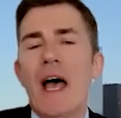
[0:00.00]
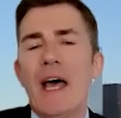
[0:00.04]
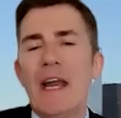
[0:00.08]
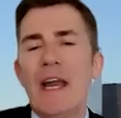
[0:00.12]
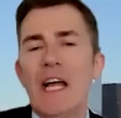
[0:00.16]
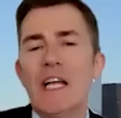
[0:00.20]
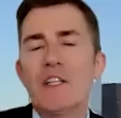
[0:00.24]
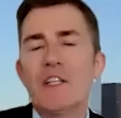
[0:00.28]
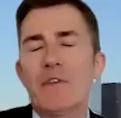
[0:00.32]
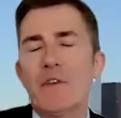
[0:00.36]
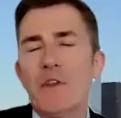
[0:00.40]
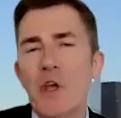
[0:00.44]
Anat,
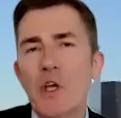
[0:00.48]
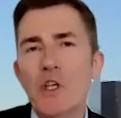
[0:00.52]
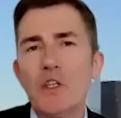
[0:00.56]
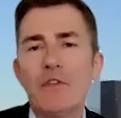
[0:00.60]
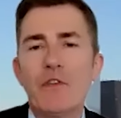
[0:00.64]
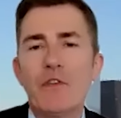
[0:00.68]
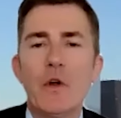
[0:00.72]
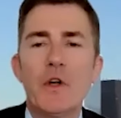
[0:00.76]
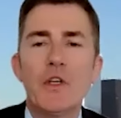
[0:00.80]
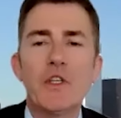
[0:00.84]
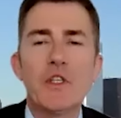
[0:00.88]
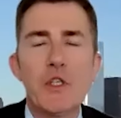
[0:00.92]
for those
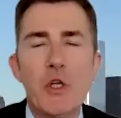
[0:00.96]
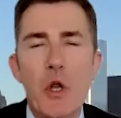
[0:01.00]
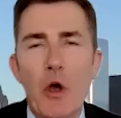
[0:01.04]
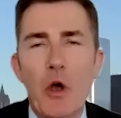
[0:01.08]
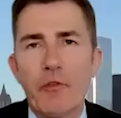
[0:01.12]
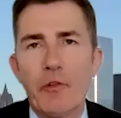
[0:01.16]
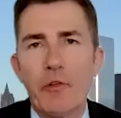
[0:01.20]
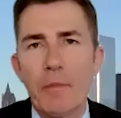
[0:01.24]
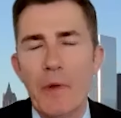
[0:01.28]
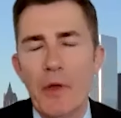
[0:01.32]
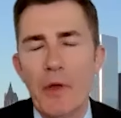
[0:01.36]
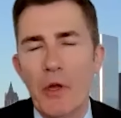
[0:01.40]
viewers not
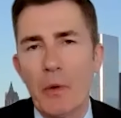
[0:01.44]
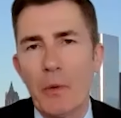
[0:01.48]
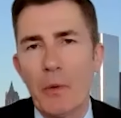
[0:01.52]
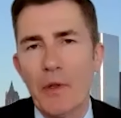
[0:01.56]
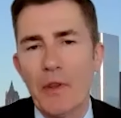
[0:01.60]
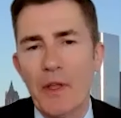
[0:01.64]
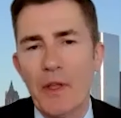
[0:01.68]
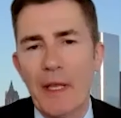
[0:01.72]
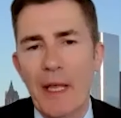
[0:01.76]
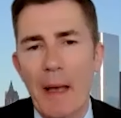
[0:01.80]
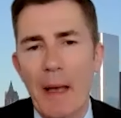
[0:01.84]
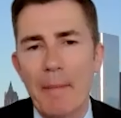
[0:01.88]
familiar with the
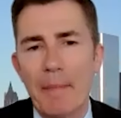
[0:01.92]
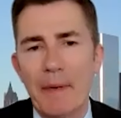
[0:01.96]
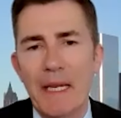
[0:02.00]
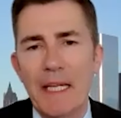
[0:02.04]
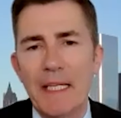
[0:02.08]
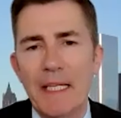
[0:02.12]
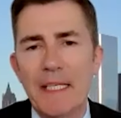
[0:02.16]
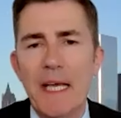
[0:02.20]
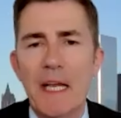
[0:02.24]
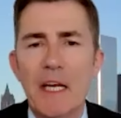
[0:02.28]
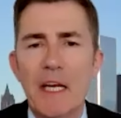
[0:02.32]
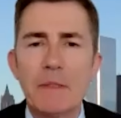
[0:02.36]
company,
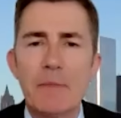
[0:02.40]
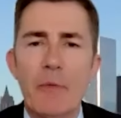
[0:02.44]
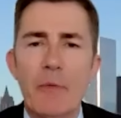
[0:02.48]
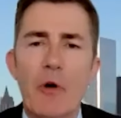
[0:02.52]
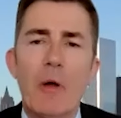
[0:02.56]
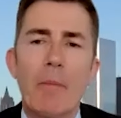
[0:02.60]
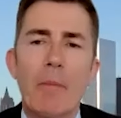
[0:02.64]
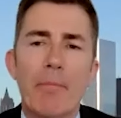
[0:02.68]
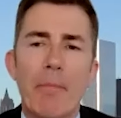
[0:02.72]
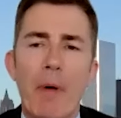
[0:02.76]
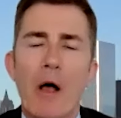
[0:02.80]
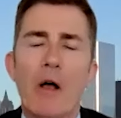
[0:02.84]
tell us more
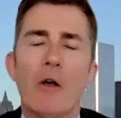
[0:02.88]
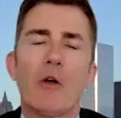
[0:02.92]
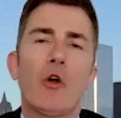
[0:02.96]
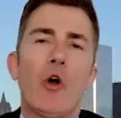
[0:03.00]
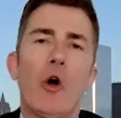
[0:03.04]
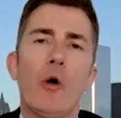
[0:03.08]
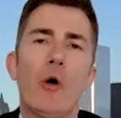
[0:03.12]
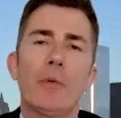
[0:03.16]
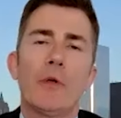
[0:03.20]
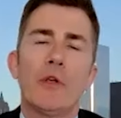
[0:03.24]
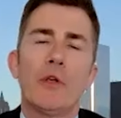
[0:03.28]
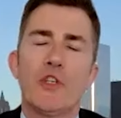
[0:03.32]
about
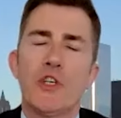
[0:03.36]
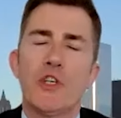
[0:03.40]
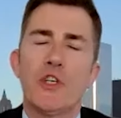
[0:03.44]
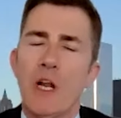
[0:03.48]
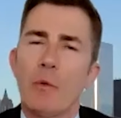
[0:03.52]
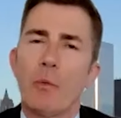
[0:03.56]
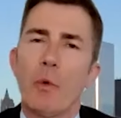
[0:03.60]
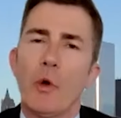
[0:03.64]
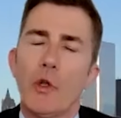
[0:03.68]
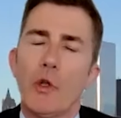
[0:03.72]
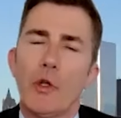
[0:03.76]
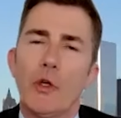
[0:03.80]
Compugen and
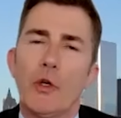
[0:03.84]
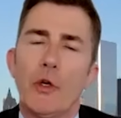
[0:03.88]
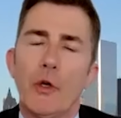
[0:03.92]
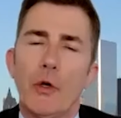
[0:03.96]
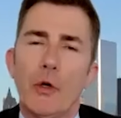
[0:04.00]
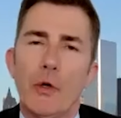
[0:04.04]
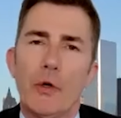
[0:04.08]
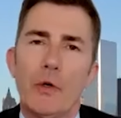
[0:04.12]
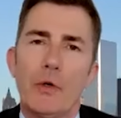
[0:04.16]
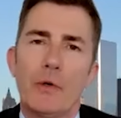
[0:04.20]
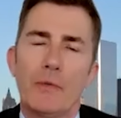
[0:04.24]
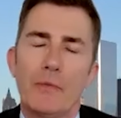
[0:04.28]
what you do.
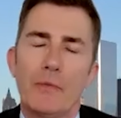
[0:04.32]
